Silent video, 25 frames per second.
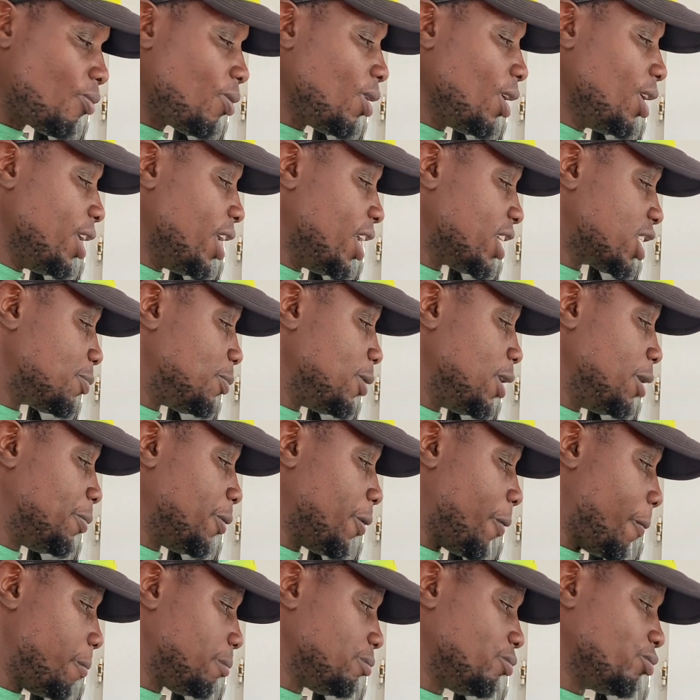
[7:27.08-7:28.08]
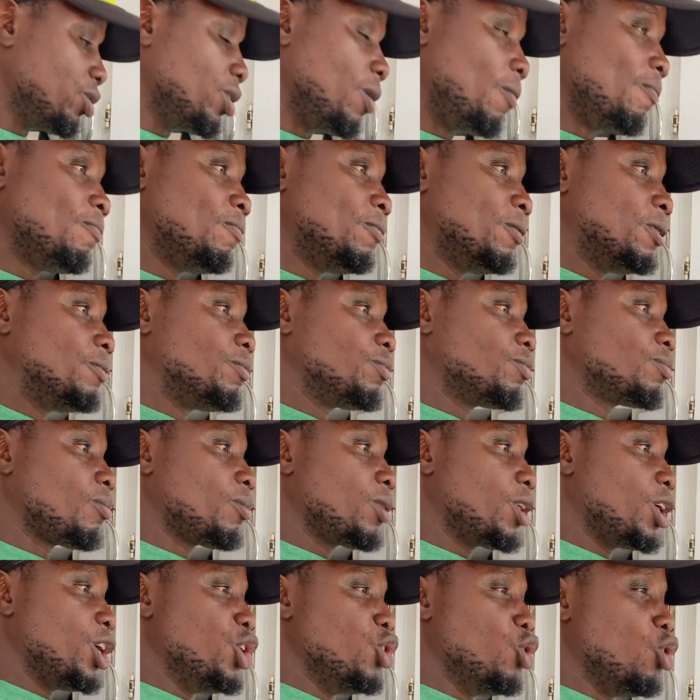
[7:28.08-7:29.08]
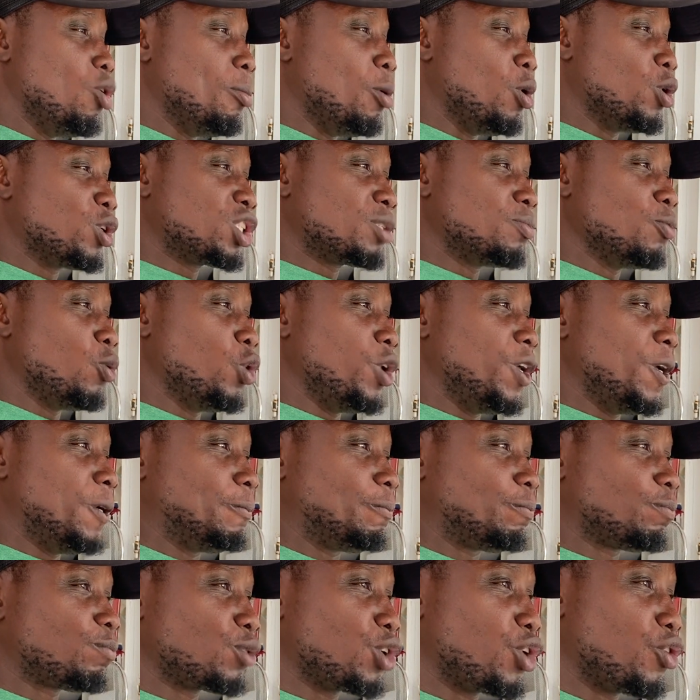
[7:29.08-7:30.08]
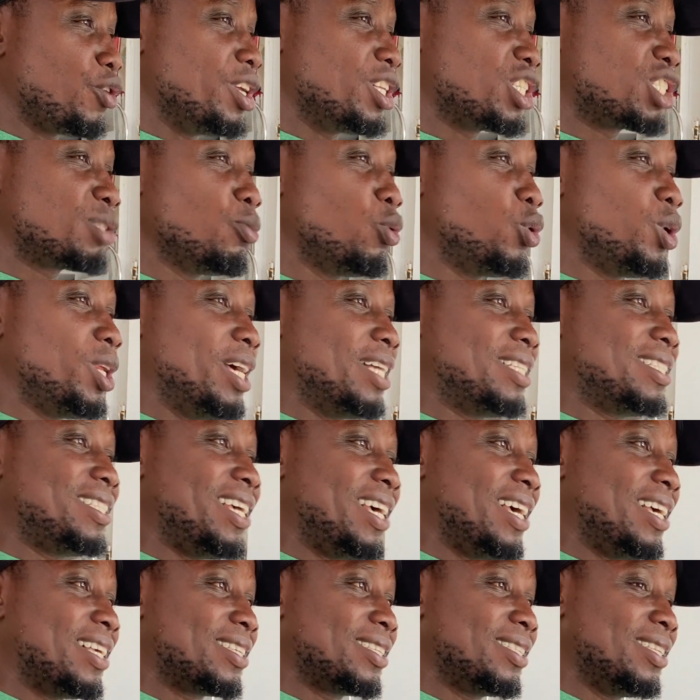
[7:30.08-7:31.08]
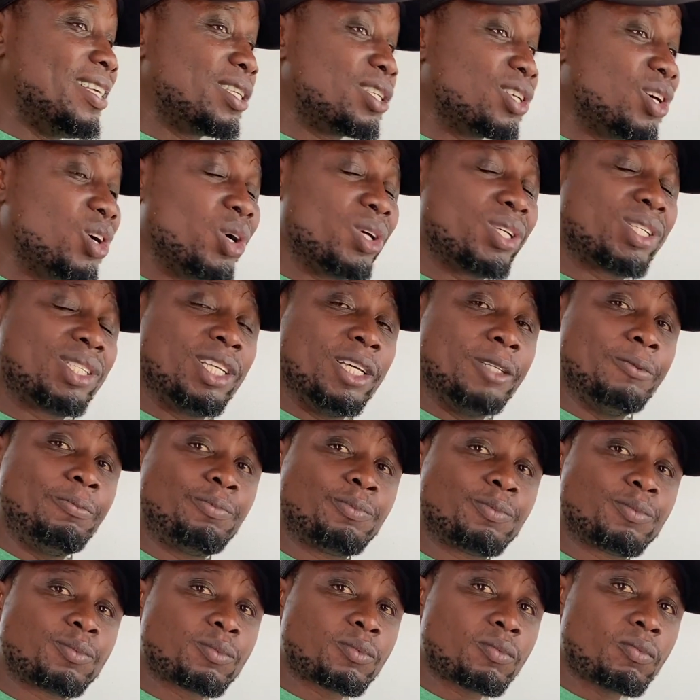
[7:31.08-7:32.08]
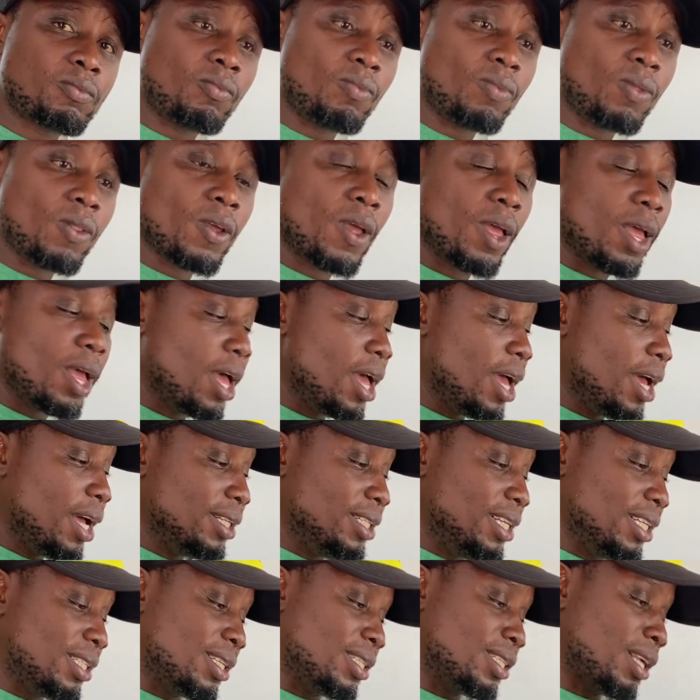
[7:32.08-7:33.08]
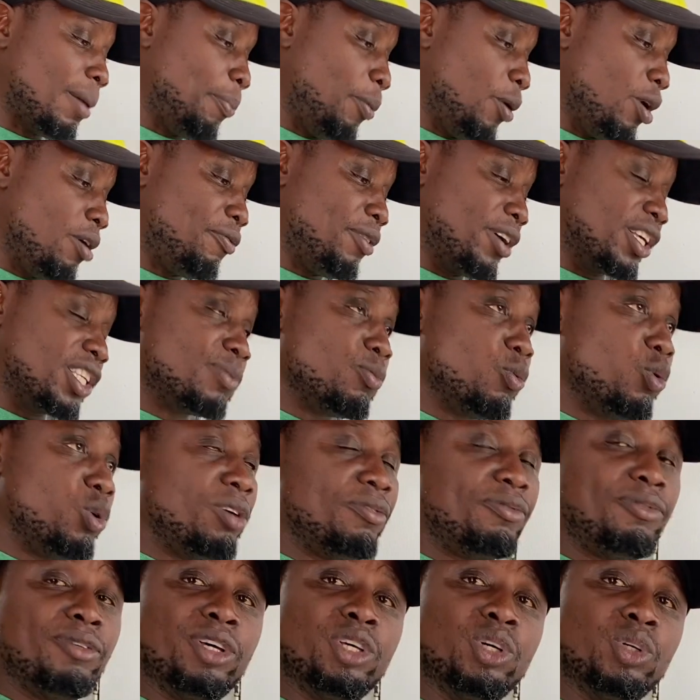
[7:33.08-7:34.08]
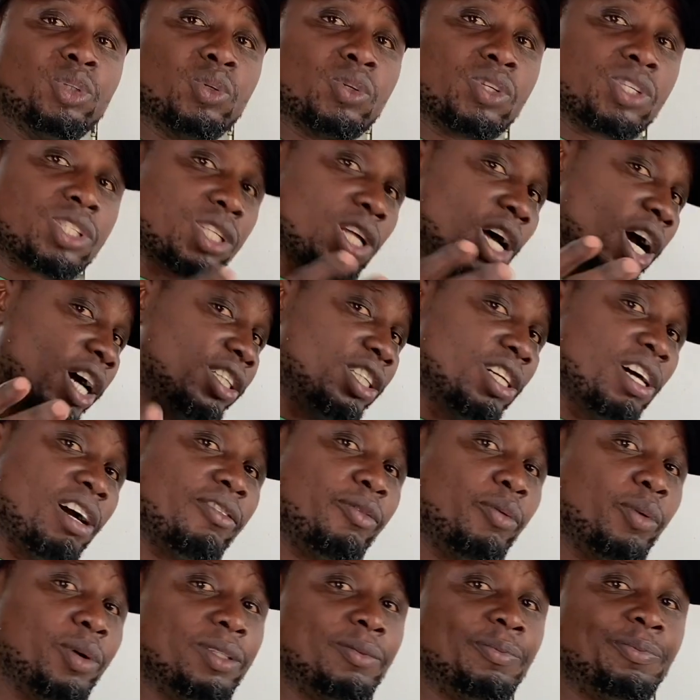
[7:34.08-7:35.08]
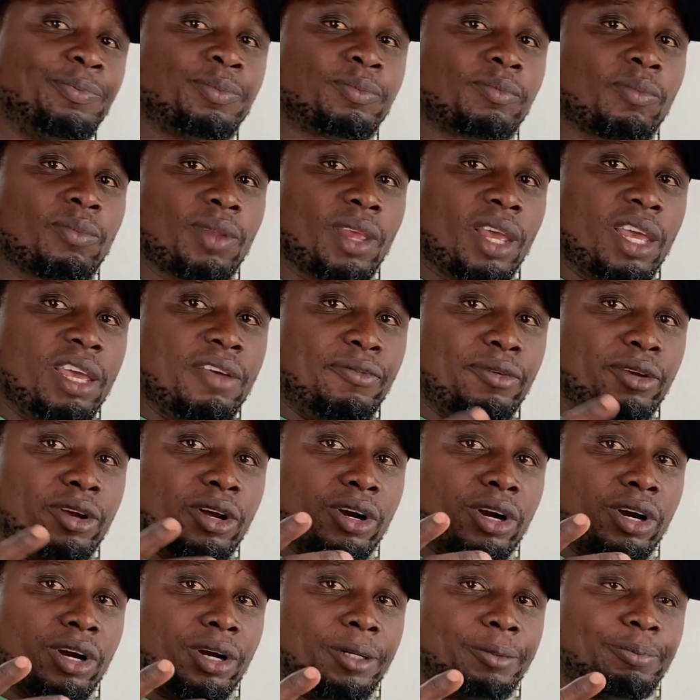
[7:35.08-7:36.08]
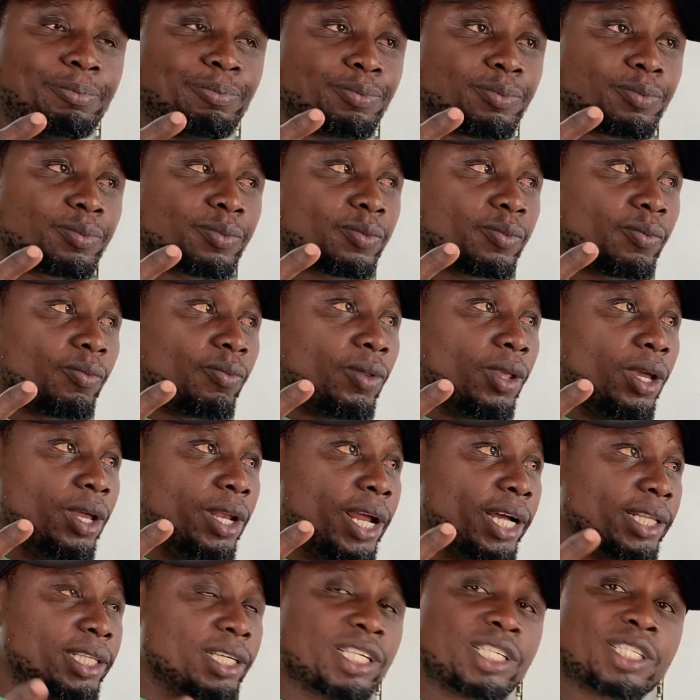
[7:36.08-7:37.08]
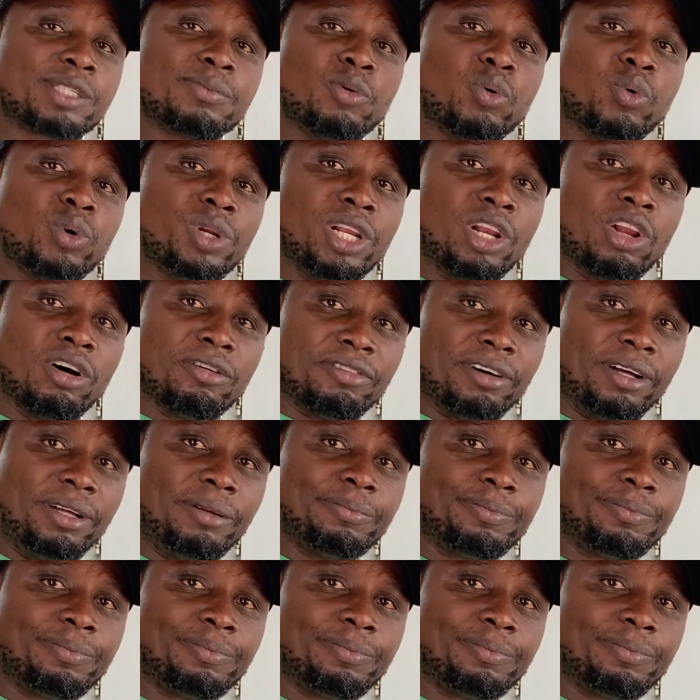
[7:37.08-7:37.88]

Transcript: Yes, people. You know, most smoothie, green smoothie, it tastes disgusting. This is a perfect smoothie for you to start off with if you're not a smoothie lover,